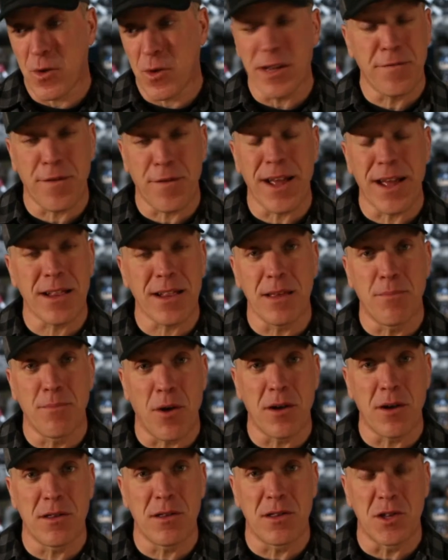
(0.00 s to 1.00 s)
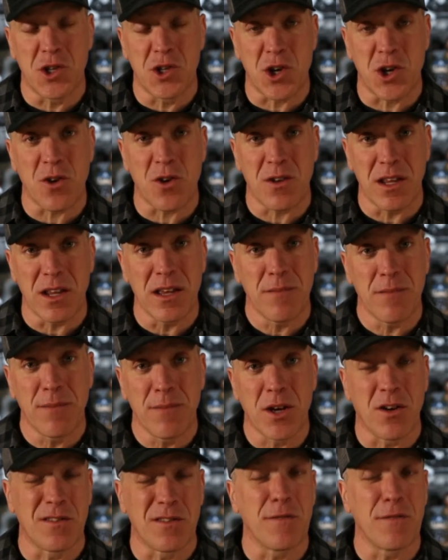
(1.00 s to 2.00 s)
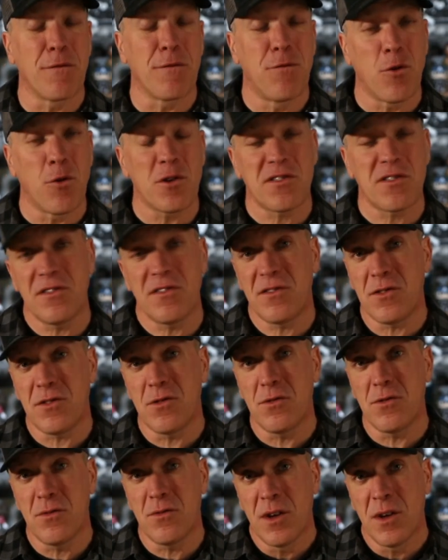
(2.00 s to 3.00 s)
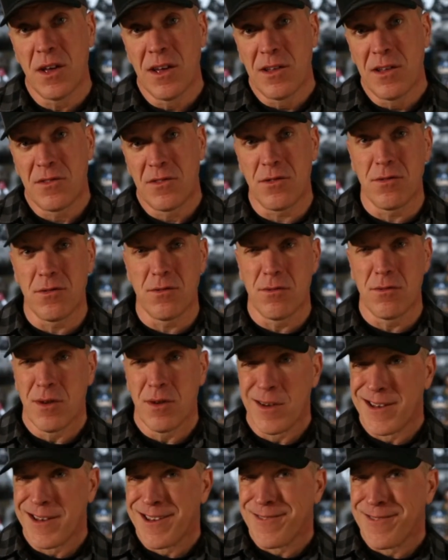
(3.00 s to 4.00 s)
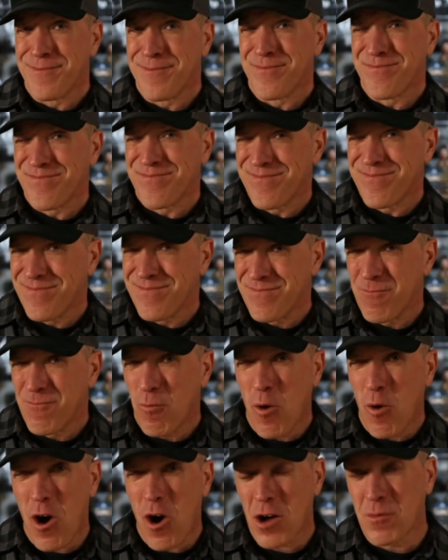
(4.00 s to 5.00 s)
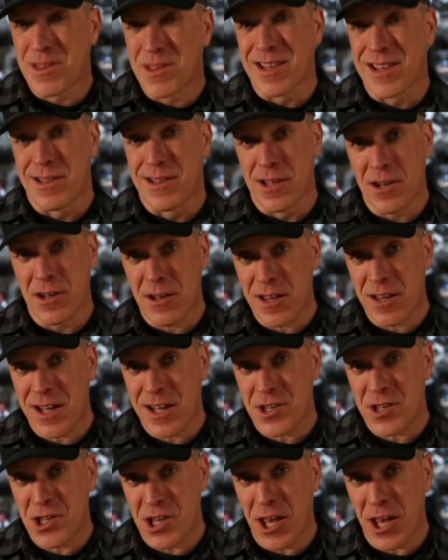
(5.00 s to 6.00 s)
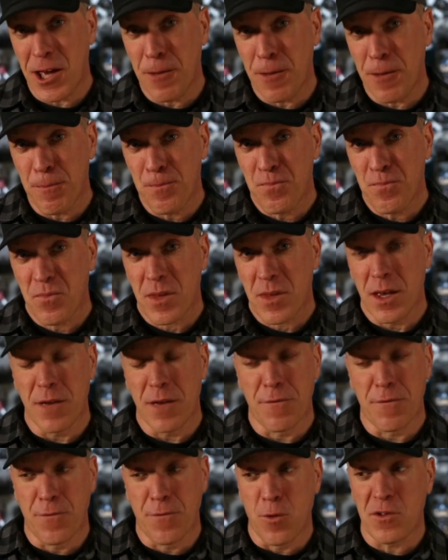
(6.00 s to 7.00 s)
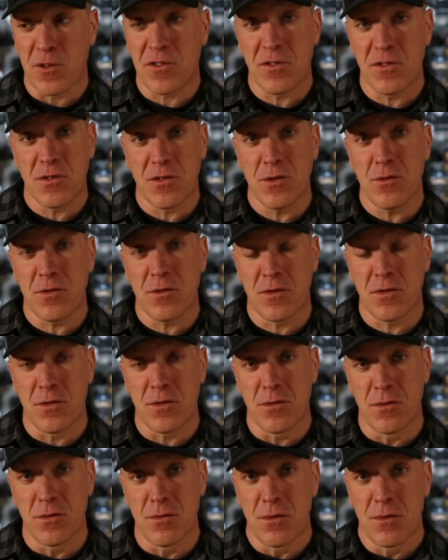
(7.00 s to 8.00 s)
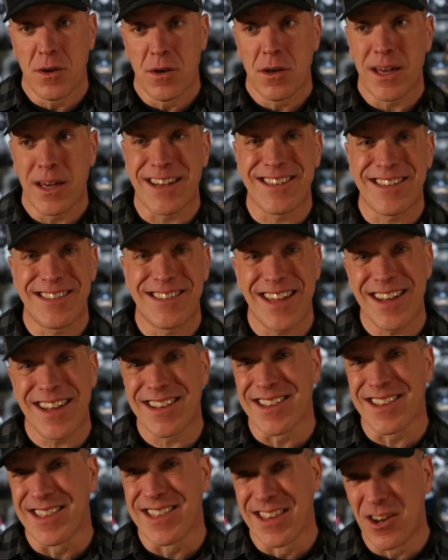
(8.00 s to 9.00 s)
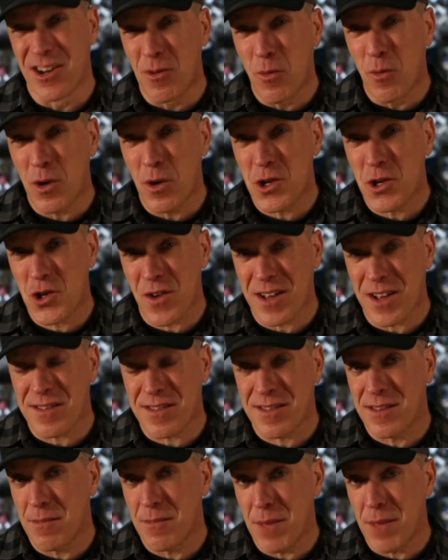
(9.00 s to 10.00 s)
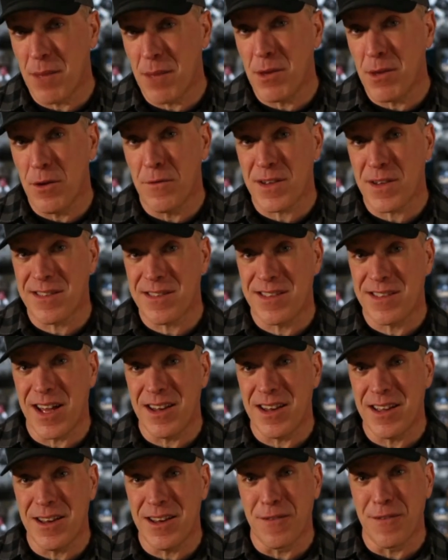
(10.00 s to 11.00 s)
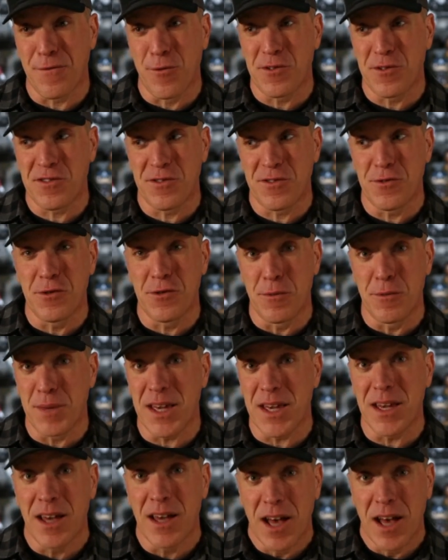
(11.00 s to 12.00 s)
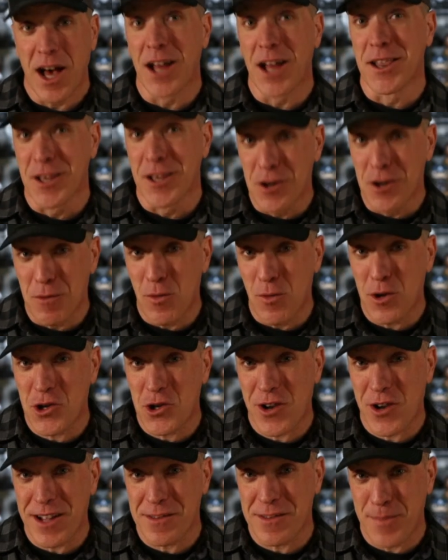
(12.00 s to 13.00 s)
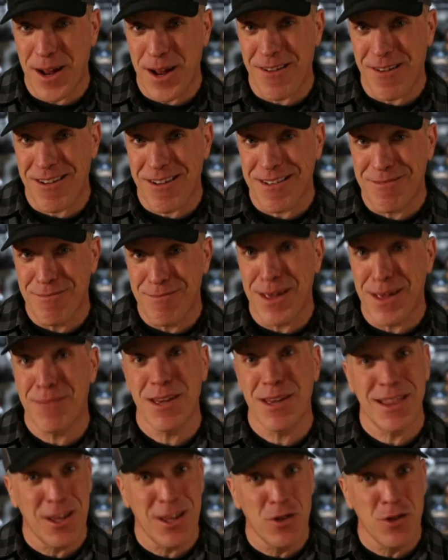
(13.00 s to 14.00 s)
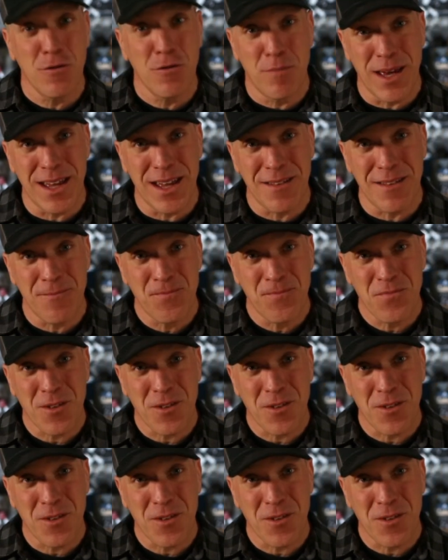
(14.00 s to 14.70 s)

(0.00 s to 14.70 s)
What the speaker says: quite frankly part of the journey because it forces you to walk with a little less shame. It forces you to extend a little more trust than maybe you've extended. It forces you to be a little more transparent maybe than you've been,